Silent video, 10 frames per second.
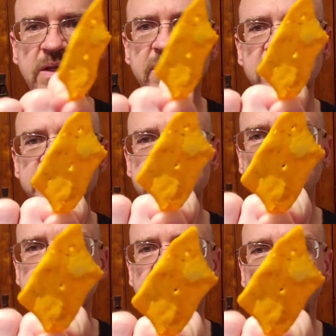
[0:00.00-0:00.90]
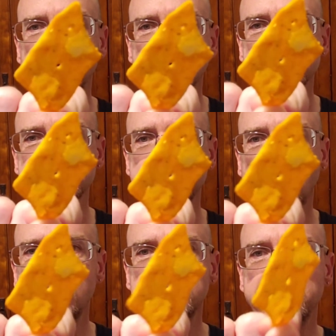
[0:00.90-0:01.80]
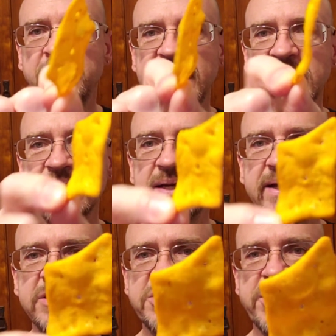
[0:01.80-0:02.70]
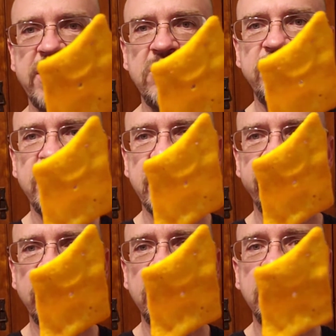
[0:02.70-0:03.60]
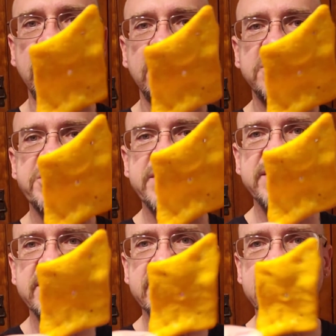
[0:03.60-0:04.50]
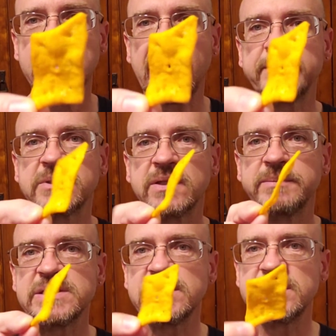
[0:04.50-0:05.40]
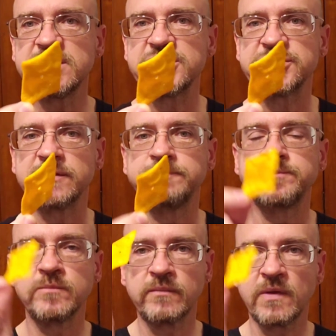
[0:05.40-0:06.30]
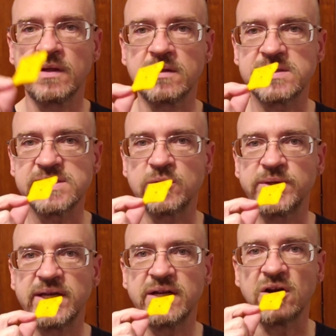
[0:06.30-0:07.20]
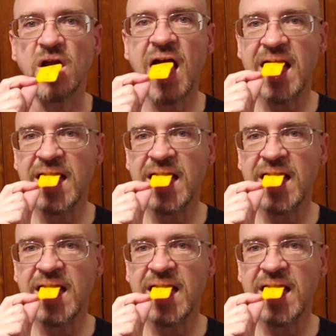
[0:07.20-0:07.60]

There's a look at one of those smoked bacon and cheddar flavor Cheez-It Snap limited edition. Let's see what we get here.